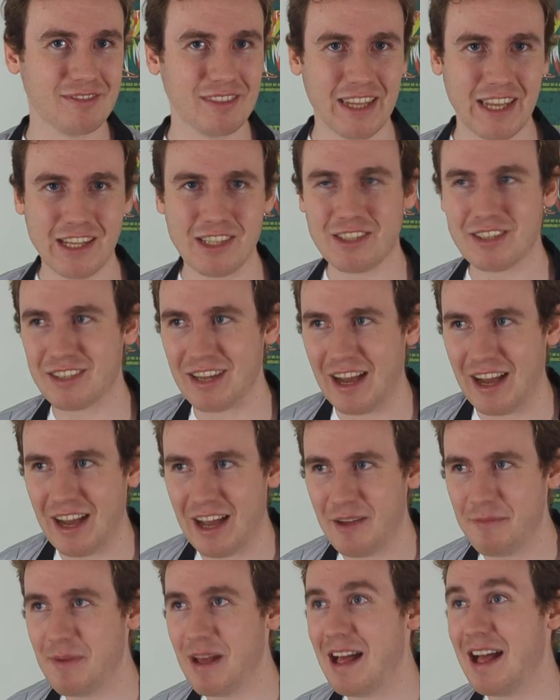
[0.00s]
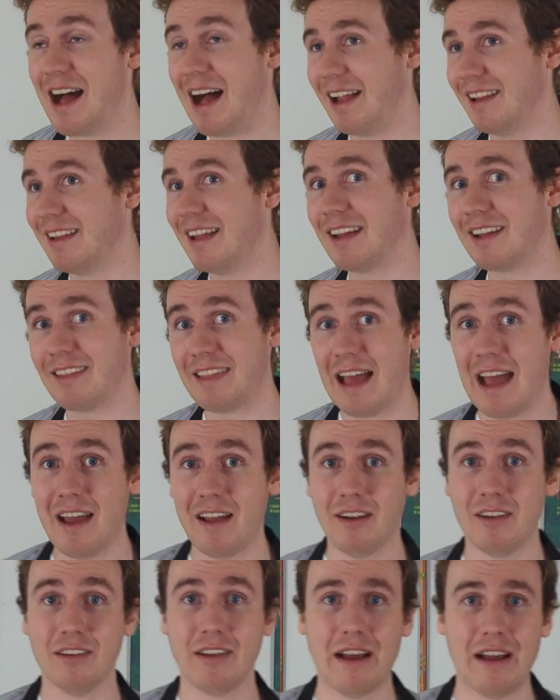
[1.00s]
each time. I like
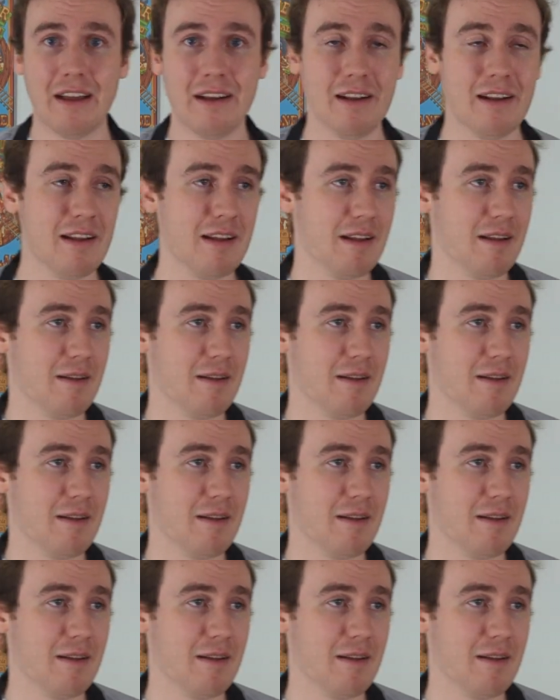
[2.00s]
that a lot.